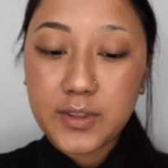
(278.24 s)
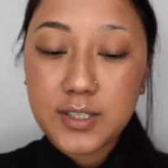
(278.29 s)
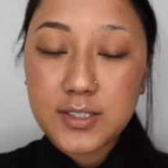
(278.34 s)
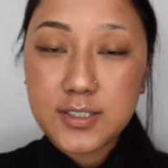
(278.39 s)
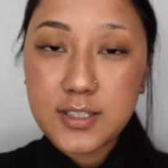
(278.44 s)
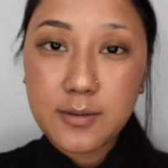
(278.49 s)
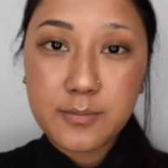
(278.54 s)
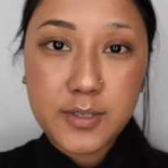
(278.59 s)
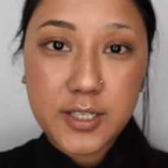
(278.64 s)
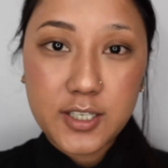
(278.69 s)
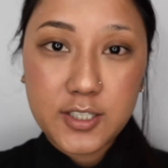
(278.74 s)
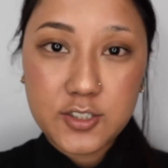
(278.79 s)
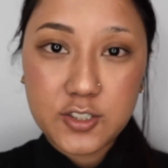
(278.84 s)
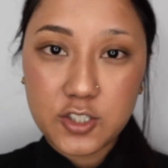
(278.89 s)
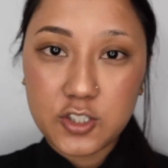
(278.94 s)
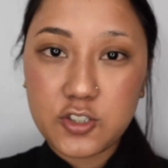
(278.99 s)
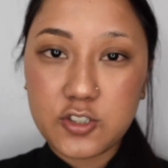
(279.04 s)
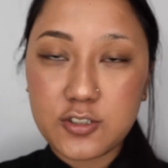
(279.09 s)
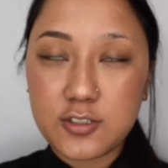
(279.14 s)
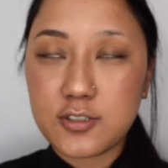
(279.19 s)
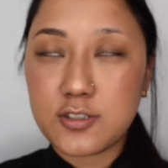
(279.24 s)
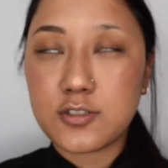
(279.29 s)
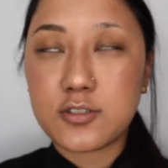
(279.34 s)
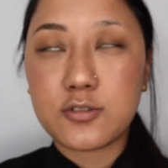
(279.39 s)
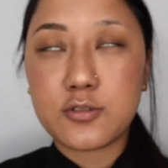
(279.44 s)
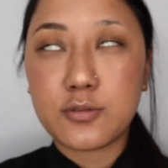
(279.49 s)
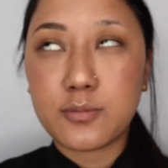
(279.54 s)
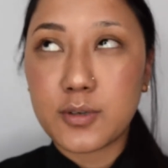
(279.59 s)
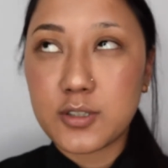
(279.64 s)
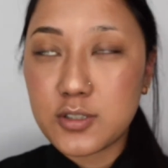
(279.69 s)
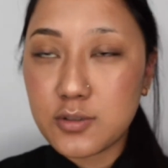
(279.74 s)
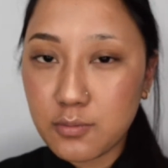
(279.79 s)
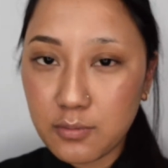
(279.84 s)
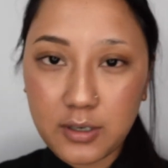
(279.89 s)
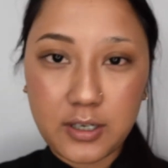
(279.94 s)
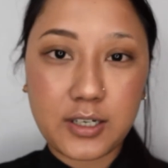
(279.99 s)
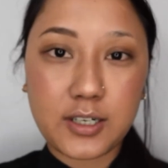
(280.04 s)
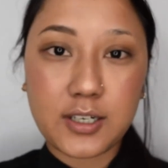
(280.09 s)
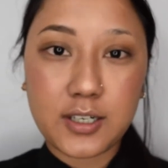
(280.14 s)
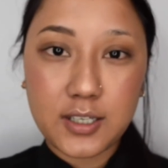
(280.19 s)
some days it's just too much
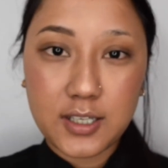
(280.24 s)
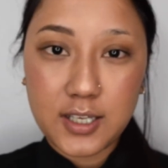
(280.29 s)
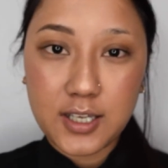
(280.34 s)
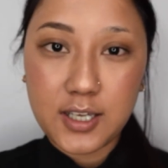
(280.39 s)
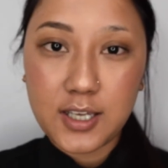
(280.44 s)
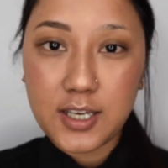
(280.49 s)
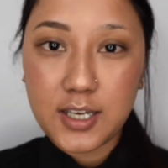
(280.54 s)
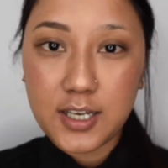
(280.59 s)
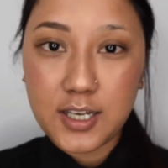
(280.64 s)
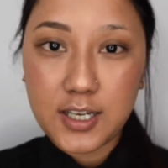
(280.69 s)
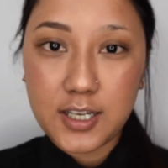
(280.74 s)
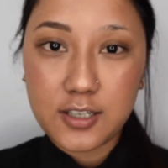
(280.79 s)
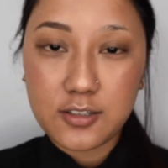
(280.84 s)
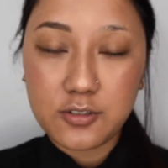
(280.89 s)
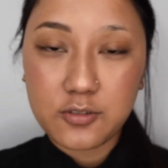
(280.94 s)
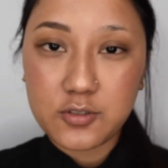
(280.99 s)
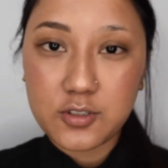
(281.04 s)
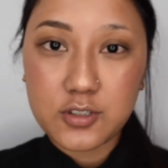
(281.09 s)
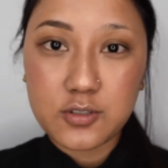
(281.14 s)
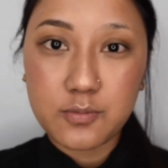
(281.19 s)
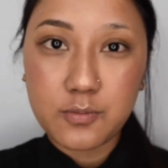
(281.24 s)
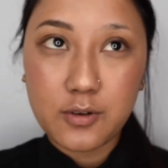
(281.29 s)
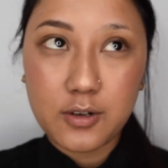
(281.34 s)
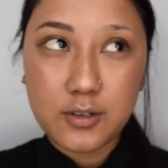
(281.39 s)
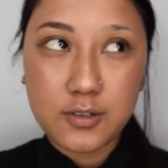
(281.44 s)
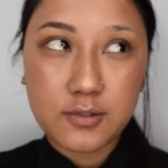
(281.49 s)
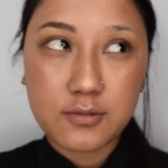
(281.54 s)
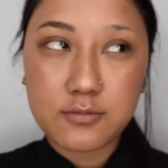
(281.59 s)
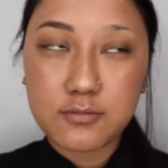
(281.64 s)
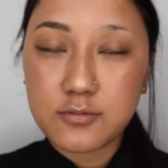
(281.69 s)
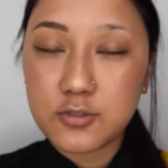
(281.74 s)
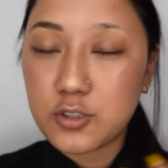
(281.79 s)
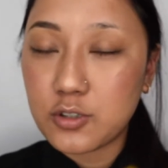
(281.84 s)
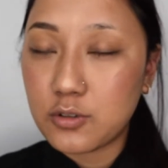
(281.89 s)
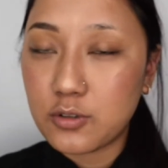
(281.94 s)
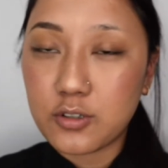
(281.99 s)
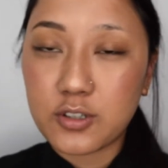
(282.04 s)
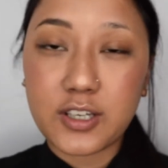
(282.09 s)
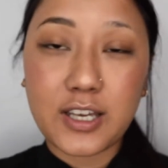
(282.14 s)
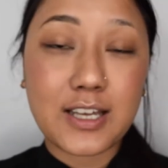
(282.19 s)
work and you just want to
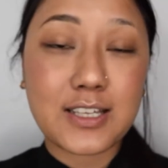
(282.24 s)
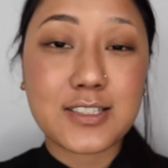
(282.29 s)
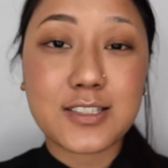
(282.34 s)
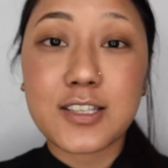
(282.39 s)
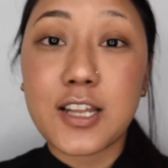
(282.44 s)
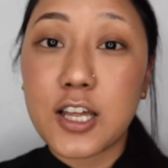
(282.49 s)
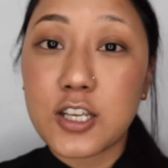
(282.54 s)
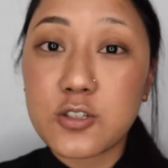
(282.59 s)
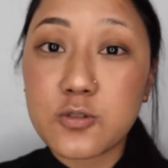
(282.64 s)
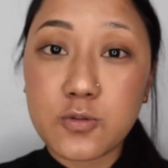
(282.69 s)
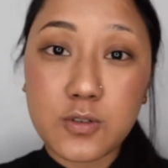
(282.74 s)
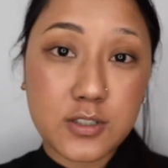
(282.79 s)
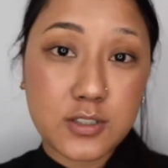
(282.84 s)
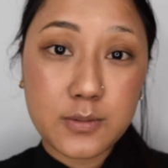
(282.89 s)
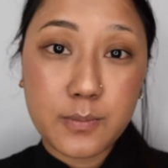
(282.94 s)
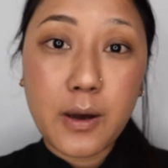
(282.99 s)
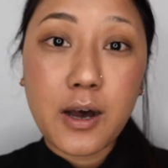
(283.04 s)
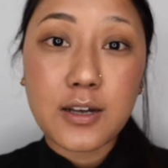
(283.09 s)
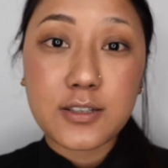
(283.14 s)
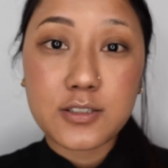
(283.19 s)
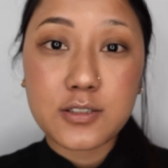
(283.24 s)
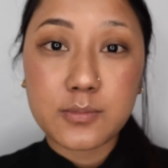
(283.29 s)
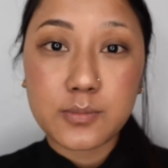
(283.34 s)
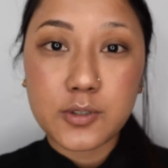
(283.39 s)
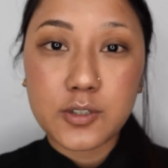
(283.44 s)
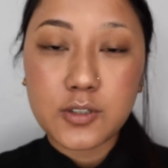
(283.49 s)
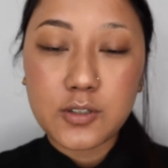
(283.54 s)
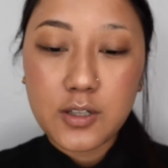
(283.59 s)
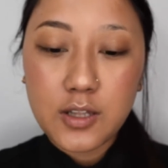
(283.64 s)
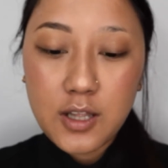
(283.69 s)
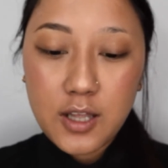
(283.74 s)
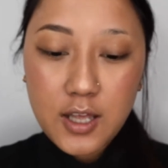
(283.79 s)
look as natural as possible.